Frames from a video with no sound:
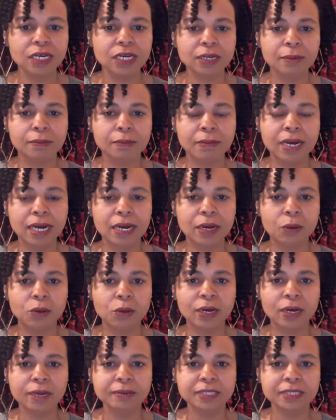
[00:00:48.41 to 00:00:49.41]
My
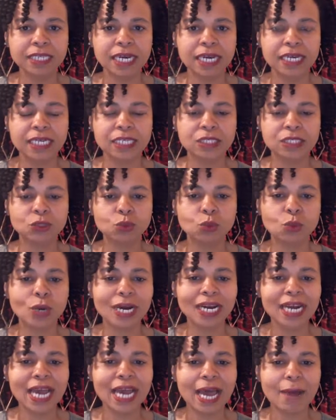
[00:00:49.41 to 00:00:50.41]
website is
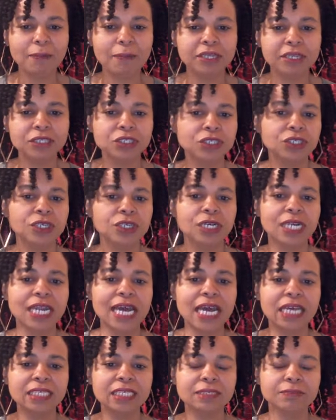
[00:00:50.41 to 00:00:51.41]

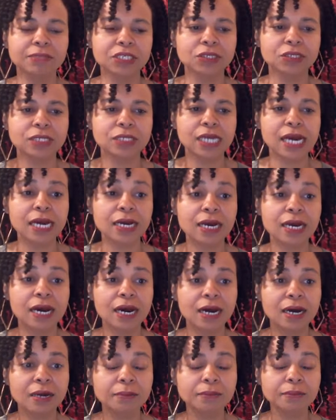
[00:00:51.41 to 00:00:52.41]

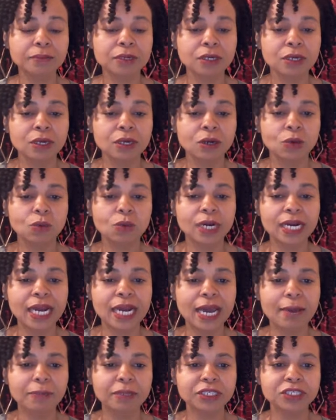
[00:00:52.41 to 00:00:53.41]
whathappenedtoyourlastmeal.com what
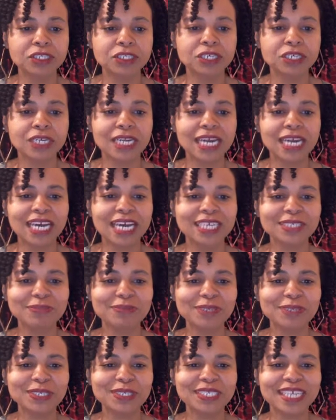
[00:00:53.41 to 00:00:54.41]
happened to your last
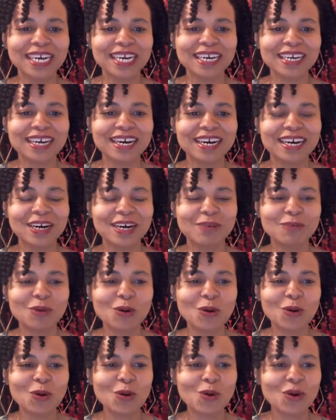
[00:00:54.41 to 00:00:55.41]
meal.com
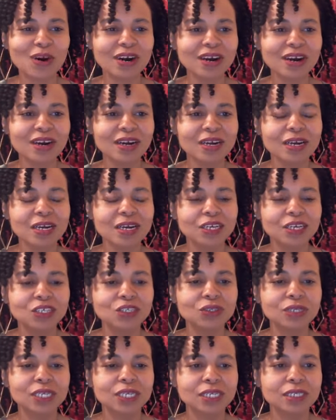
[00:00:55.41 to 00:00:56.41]
or
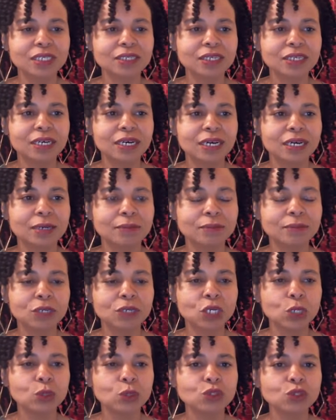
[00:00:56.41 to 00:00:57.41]
you can um,
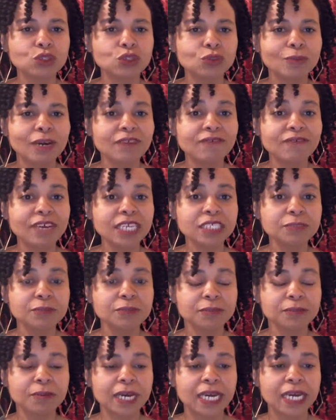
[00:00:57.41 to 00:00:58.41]
go to my
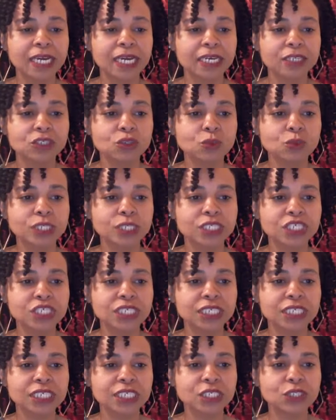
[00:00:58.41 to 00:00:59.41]
facebook page which
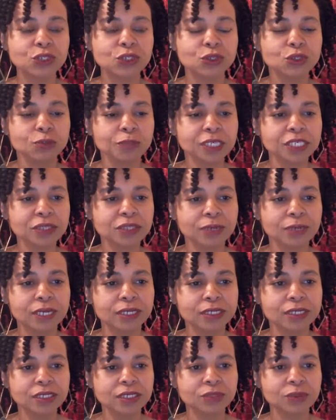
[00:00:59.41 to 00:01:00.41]
is new peace
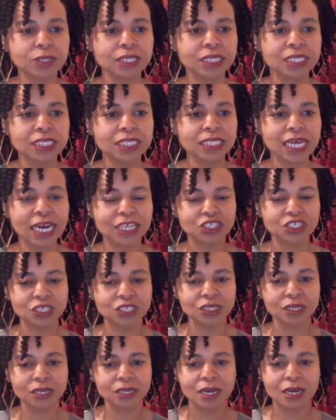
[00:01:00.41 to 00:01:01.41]
wellness with
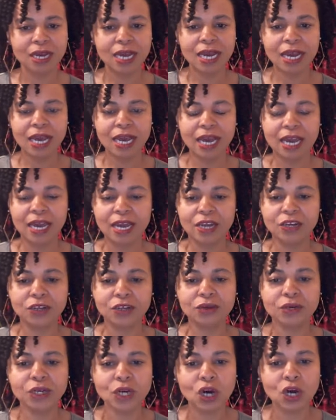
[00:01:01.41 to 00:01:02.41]
natasha and
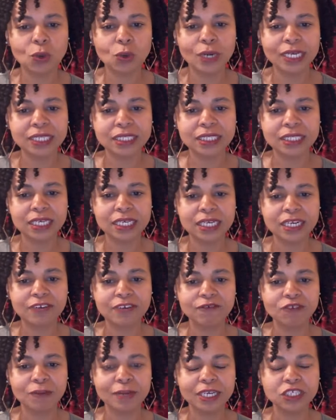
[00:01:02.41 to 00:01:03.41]
you can always get
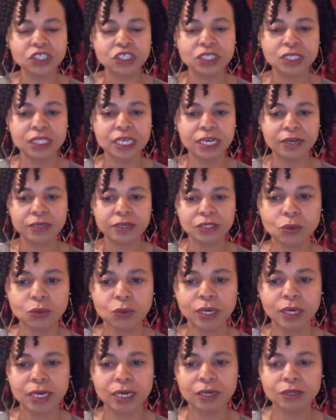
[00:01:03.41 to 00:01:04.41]
information there
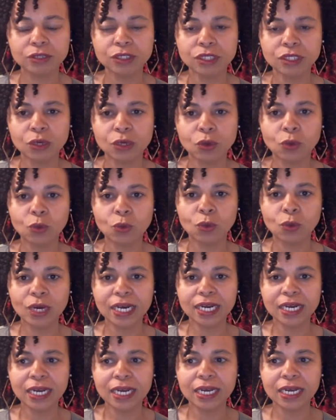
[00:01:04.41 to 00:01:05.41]
well so
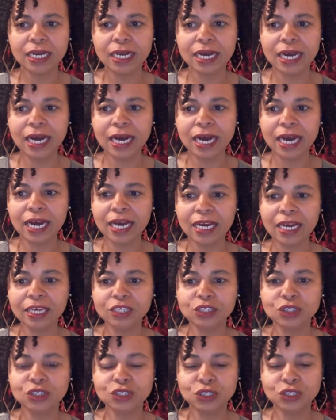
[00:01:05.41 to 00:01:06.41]
what i
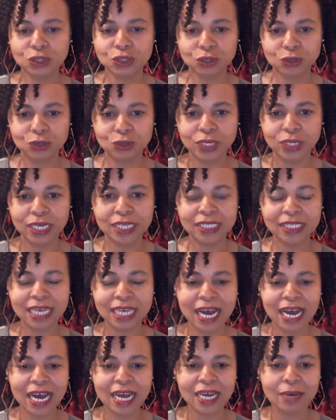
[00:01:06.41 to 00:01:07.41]
do is
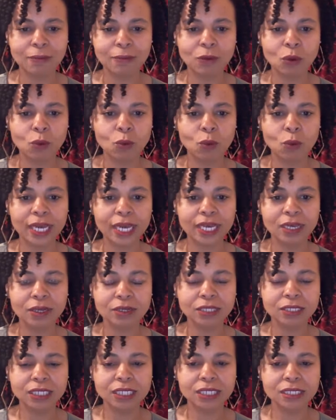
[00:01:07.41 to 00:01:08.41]
i am a
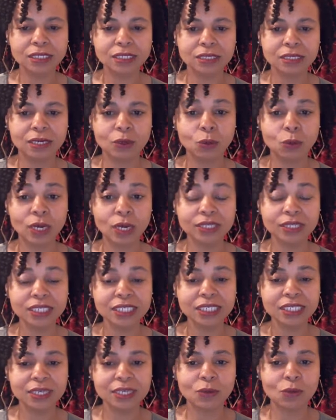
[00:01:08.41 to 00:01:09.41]
wellness a
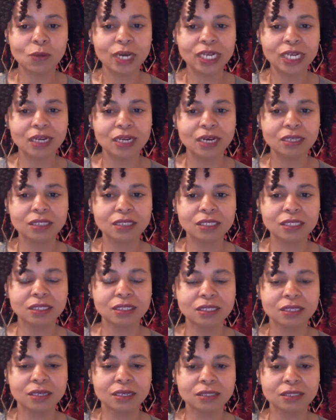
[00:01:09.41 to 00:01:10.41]
wellness and weight loss
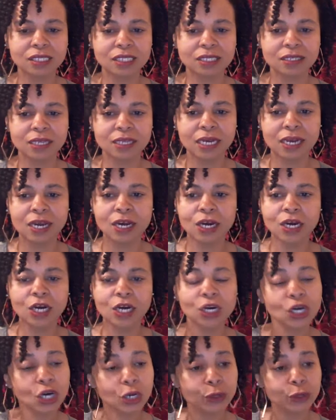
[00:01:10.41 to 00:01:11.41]
consultant a
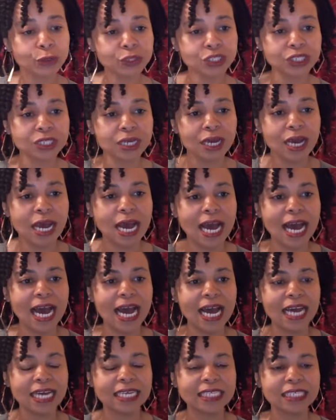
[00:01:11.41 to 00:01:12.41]
coach
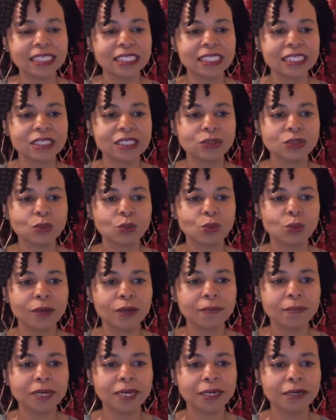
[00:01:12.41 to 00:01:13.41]
i assist
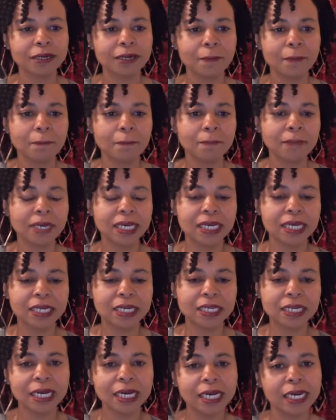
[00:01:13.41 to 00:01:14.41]
women
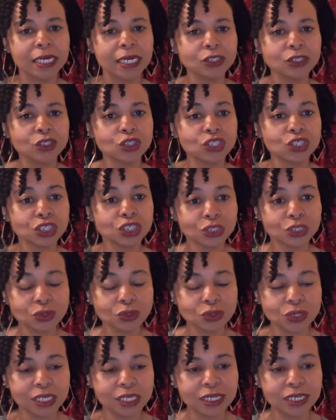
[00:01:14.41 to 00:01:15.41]
men and
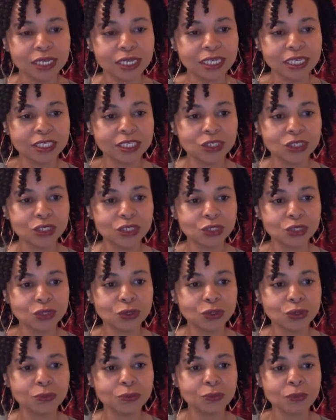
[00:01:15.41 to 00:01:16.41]
children
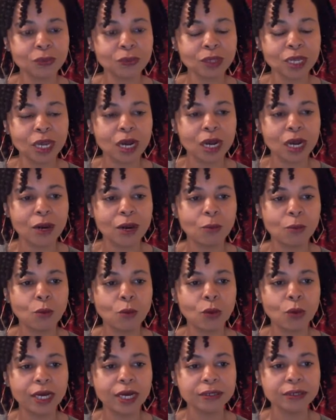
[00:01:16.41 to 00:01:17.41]
into um,
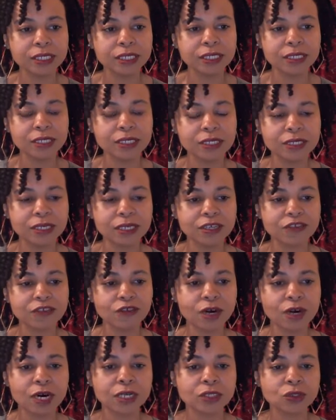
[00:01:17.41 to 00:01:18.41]
wellness as
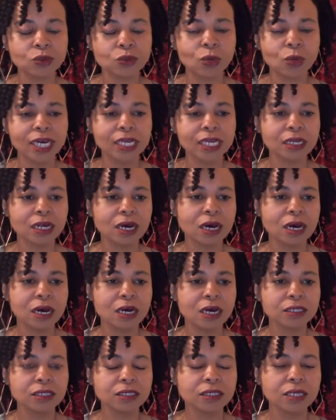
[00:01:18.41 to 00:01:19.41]
far as weight
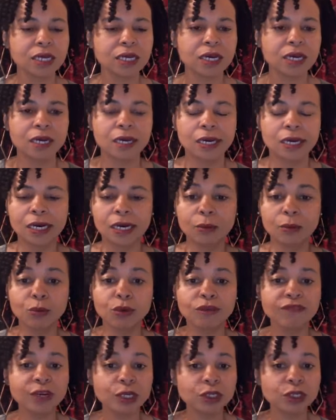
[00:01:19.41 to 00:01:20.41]
loss um,
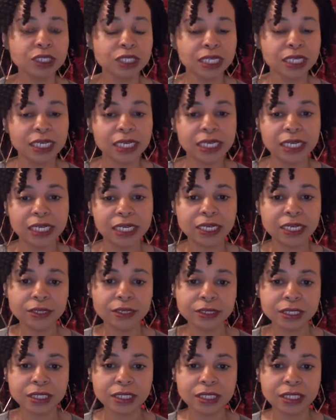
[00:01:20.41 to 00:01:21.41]
reversing any
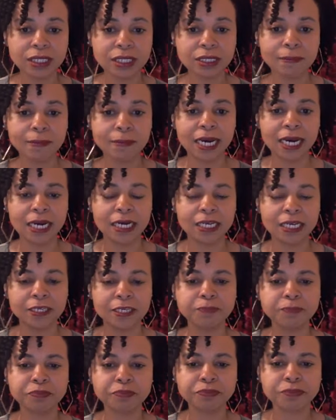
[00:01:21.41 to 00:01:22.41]
illness in the
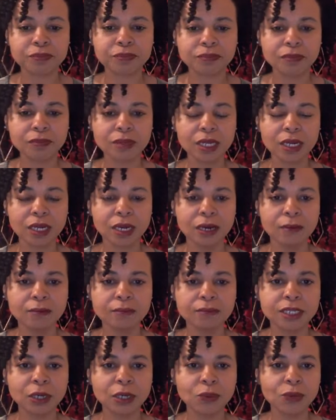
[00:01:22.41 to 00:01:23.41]
body um,
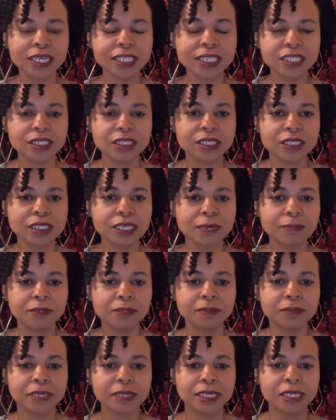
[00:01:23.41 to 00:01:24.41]
direct into
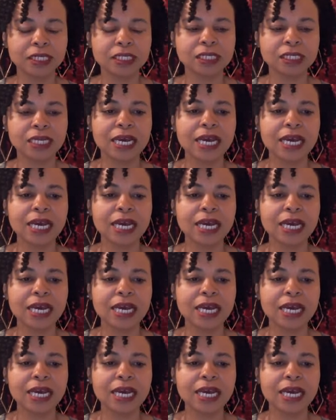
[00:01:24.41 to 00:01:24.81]
supplements.